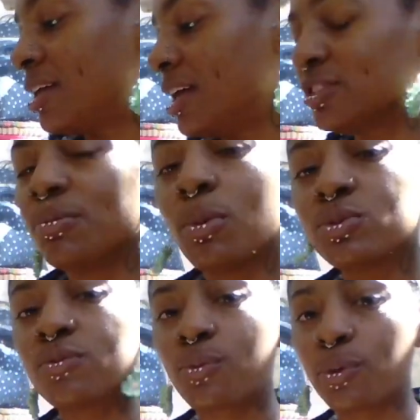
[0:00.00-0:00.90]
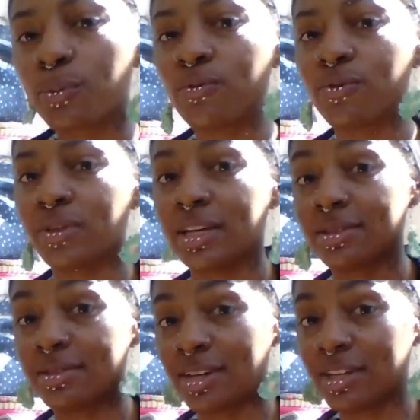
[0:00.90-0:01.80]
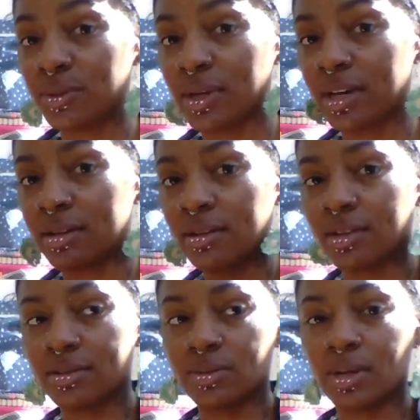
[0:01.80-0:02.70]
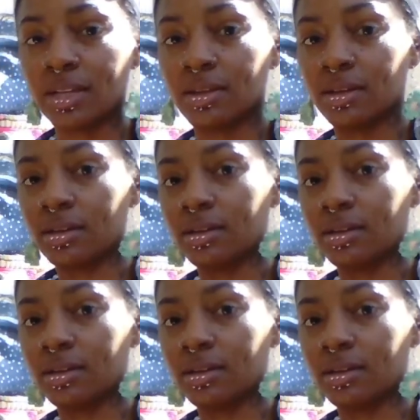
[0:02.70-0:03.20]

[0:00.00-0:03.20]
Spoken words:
It's the most affordable for like the size you get. That's what I think.